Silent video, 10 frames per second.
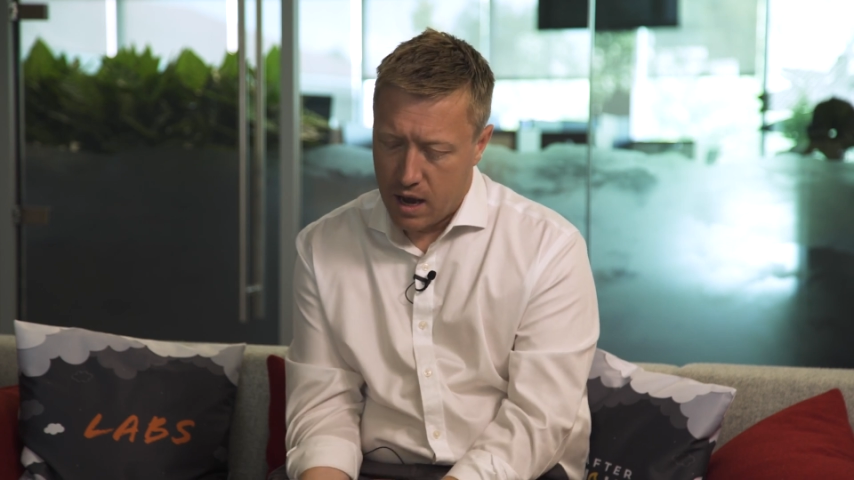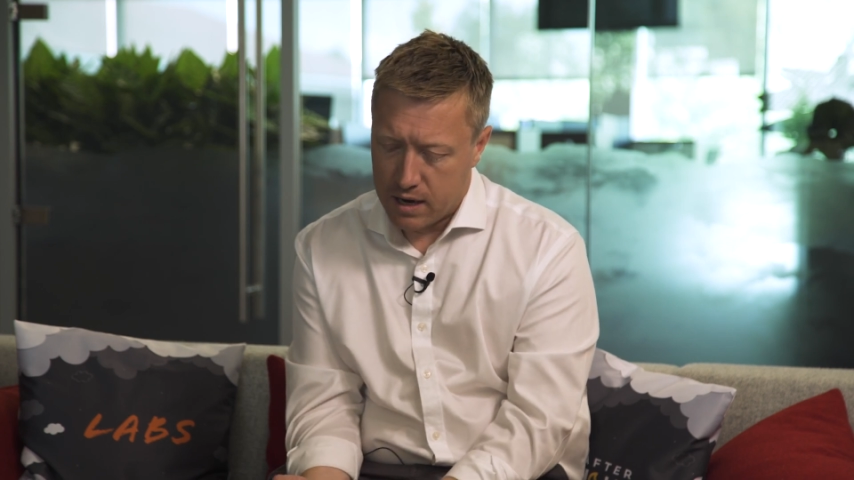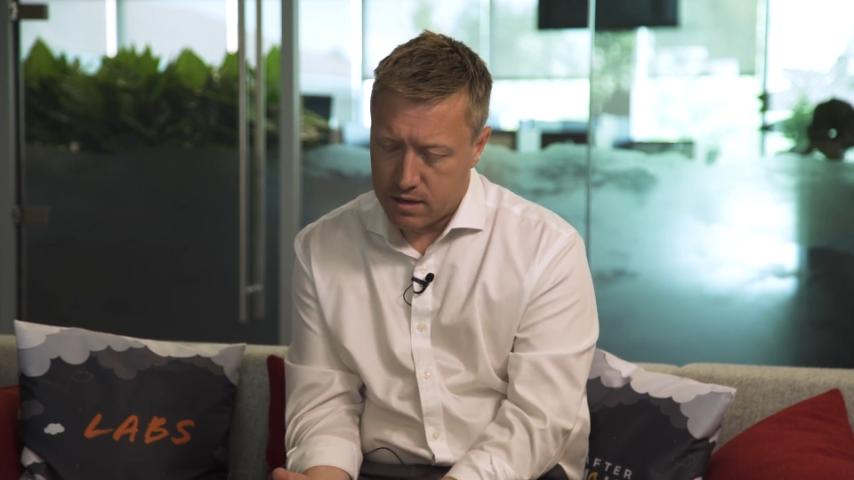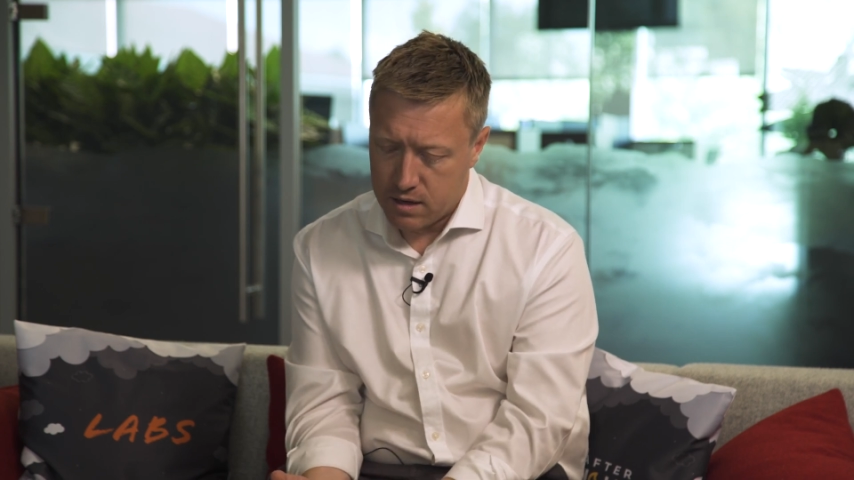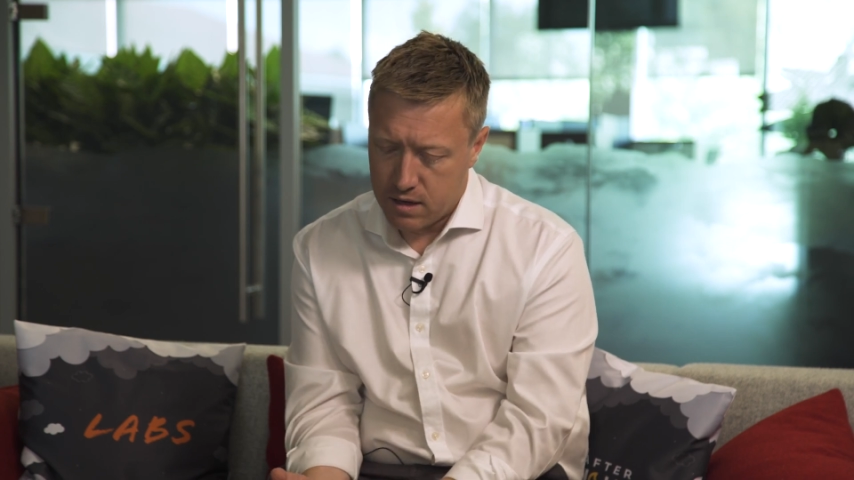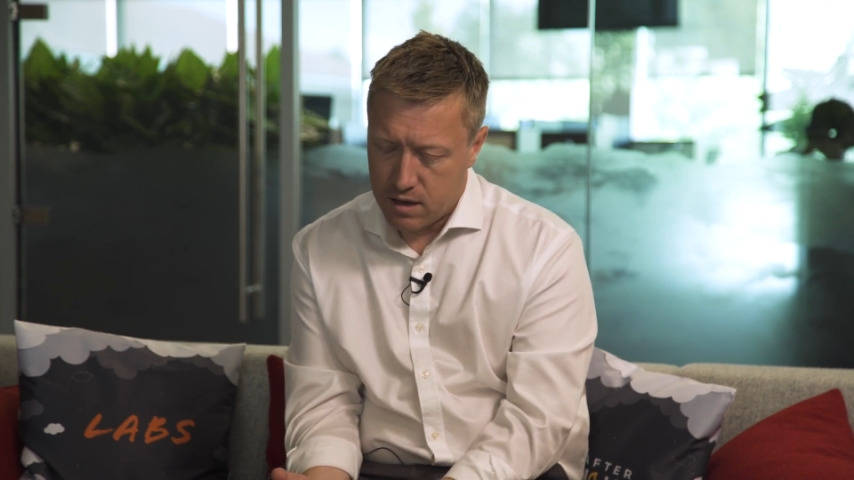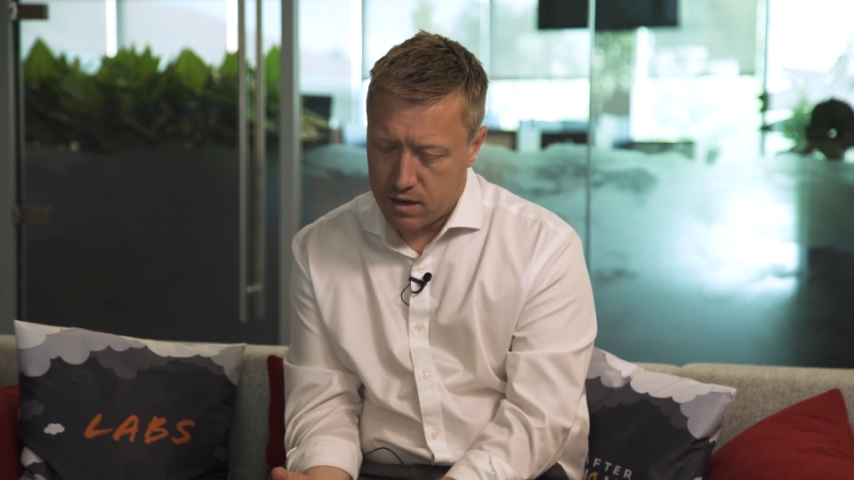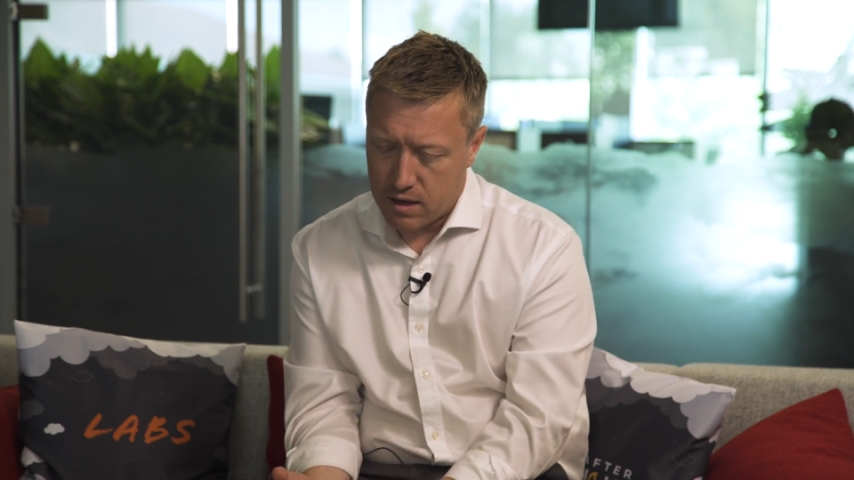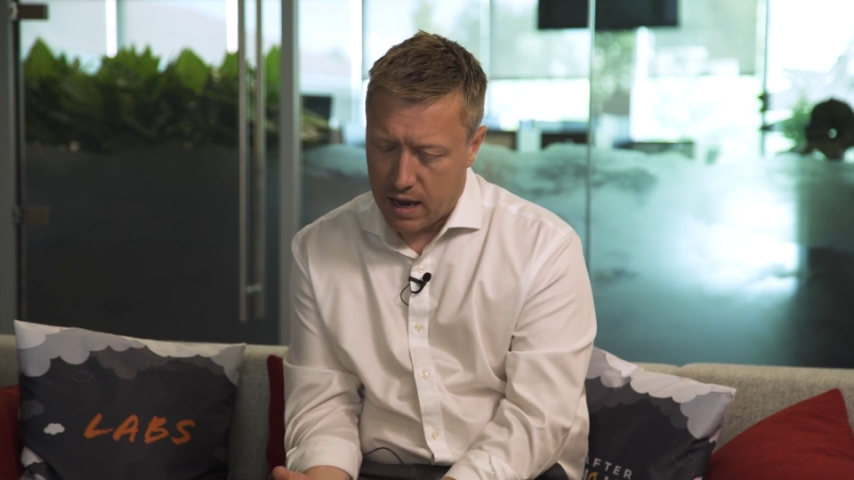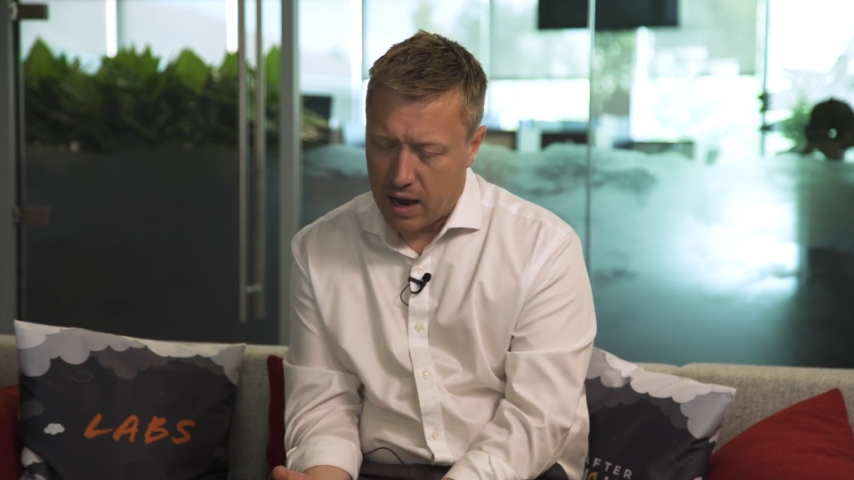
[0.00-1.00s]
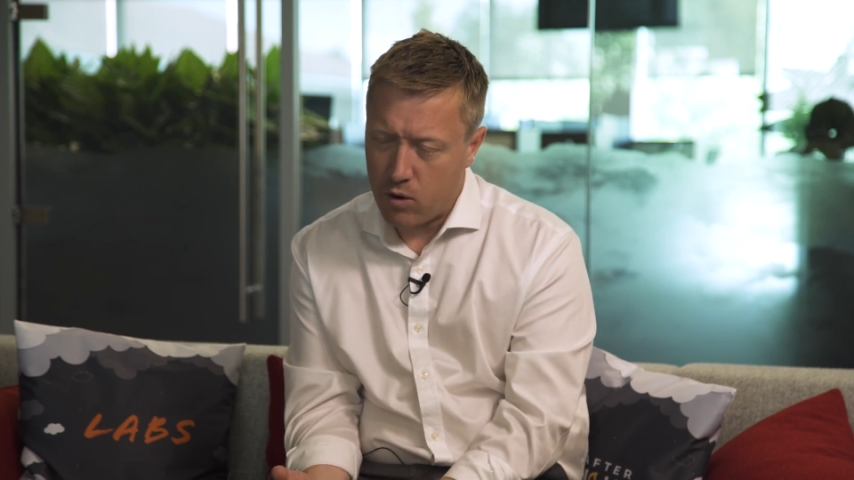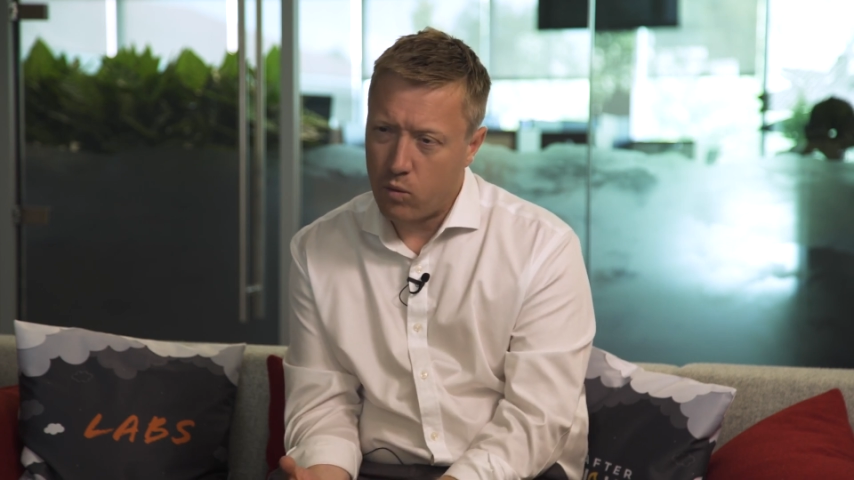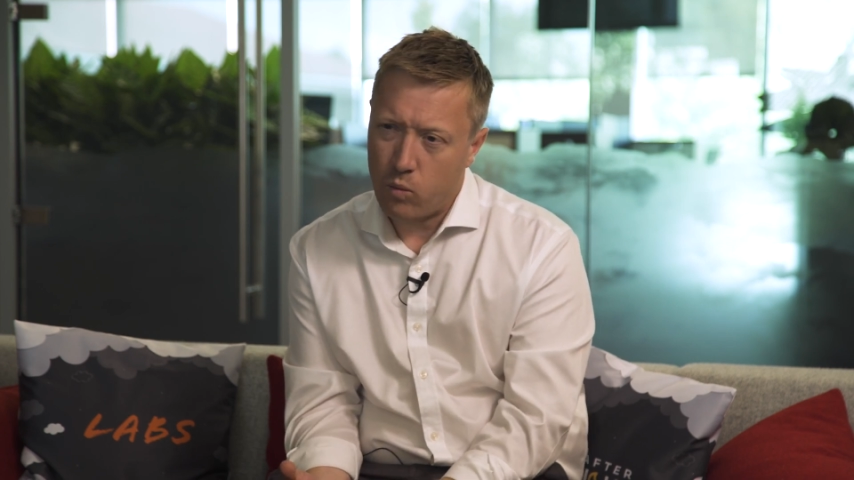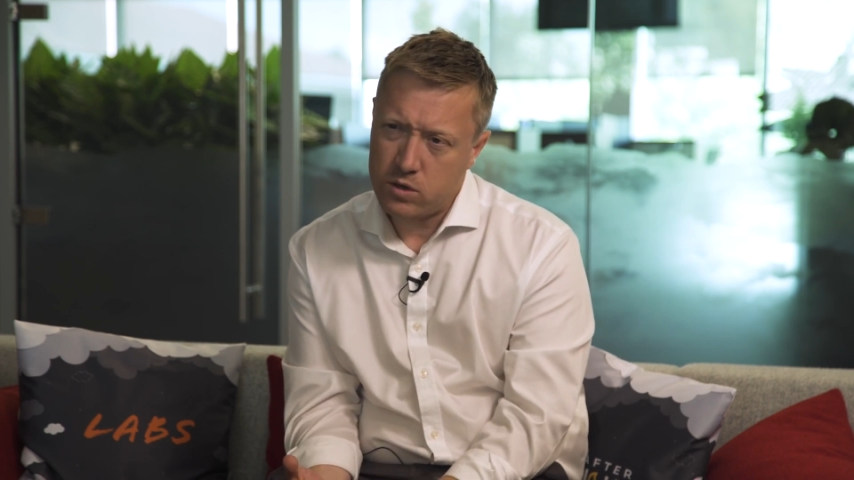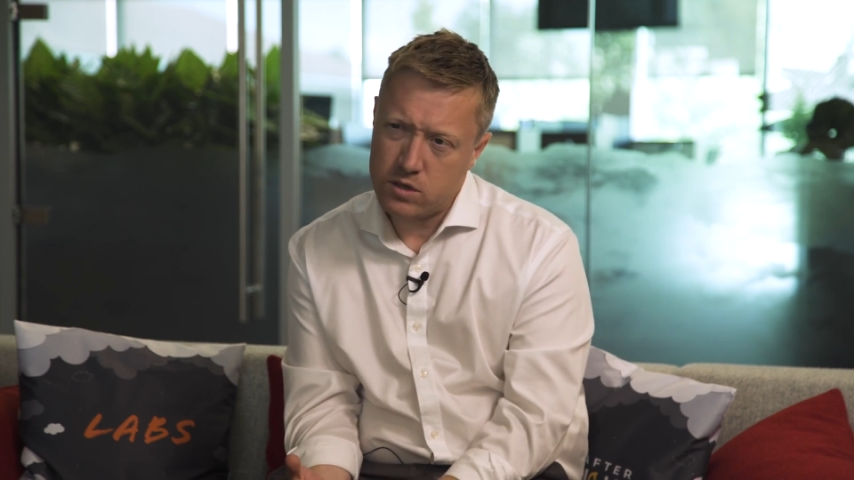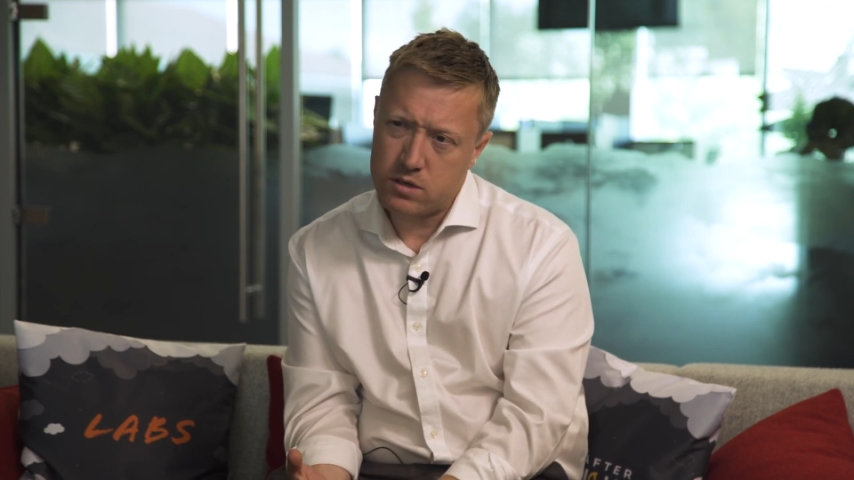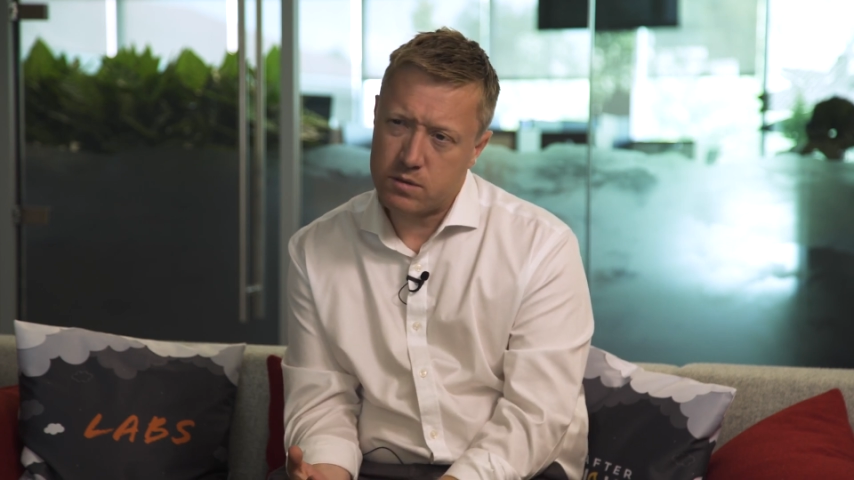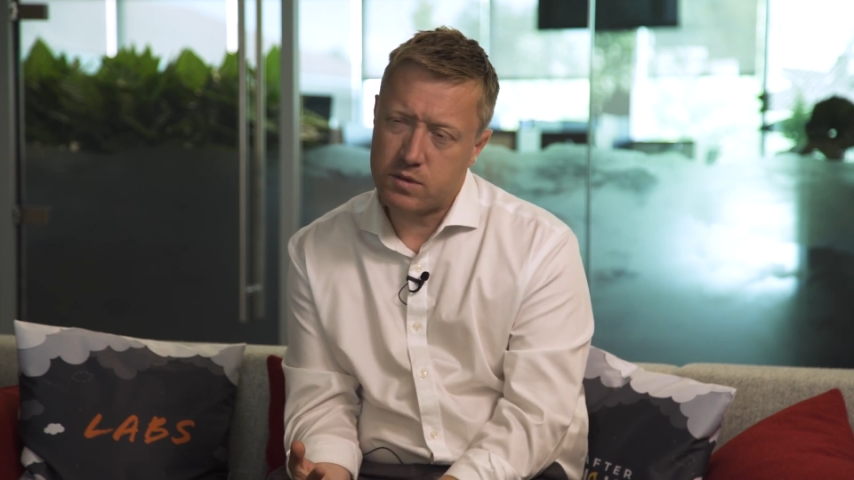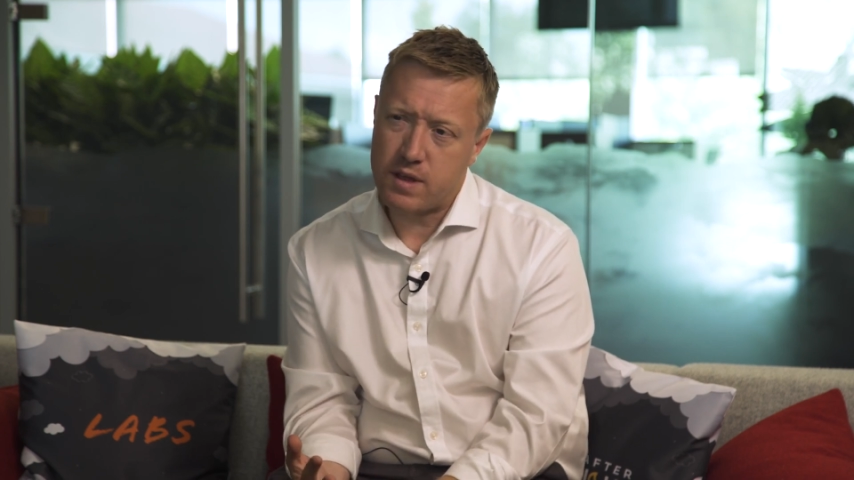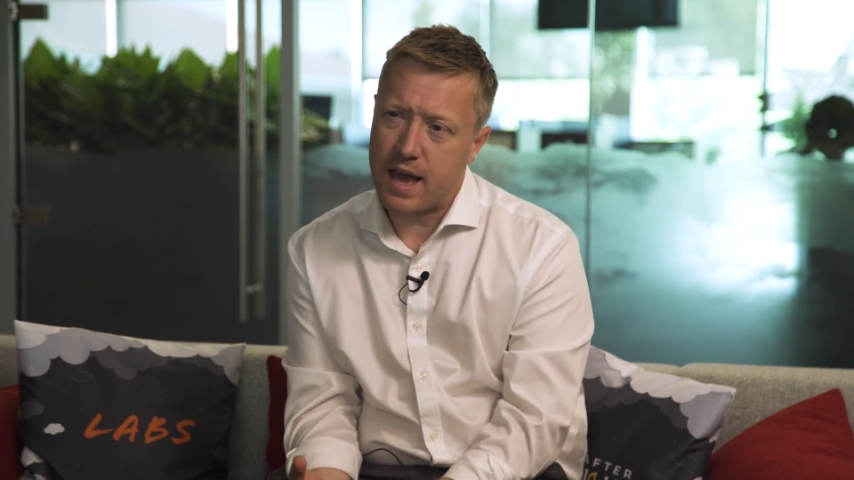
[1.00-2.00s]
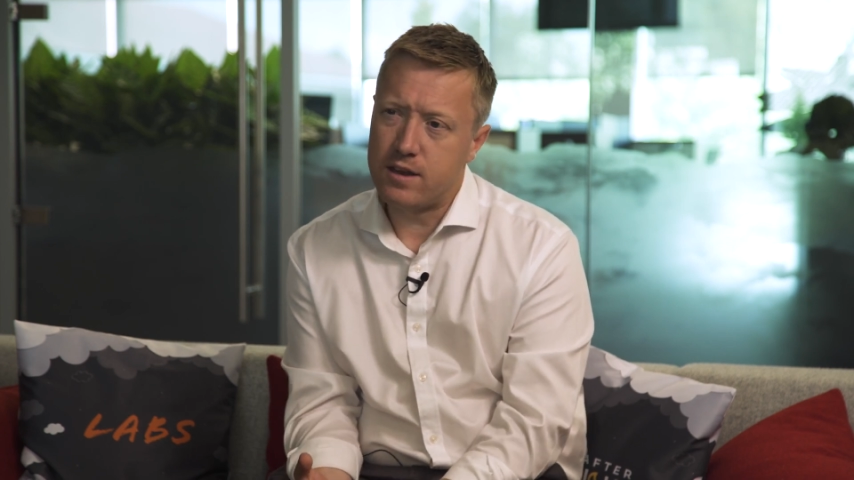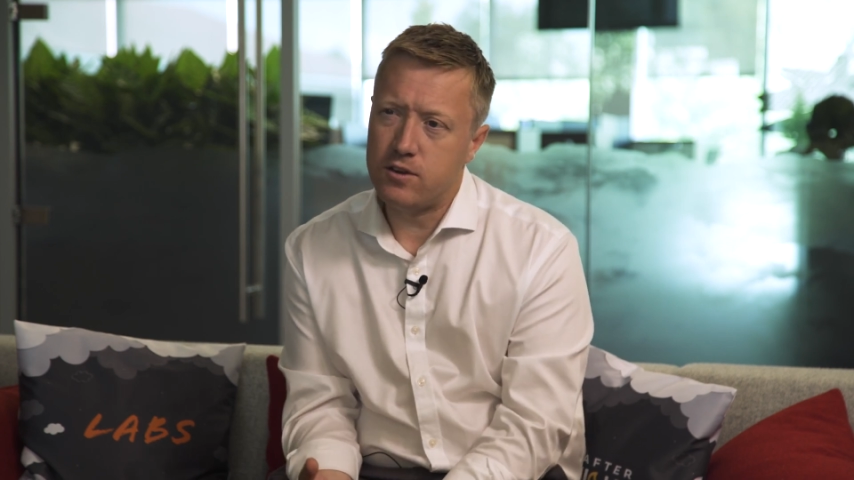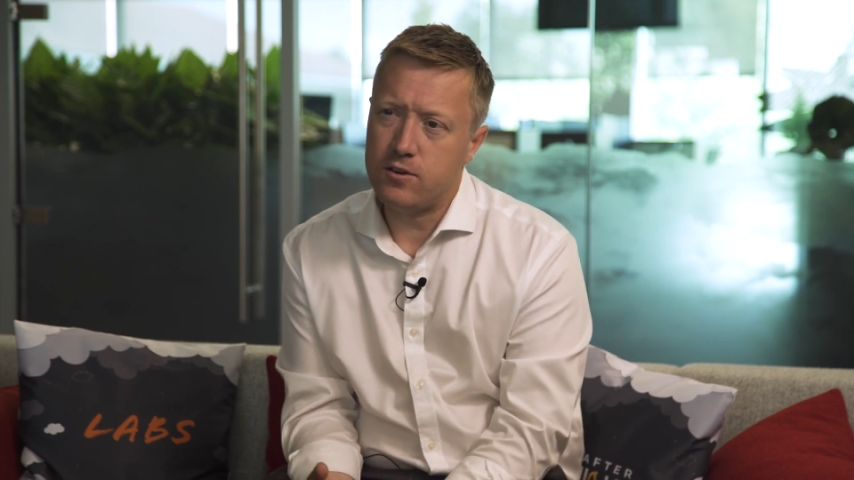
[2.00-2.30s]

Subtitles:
And what do you do to the end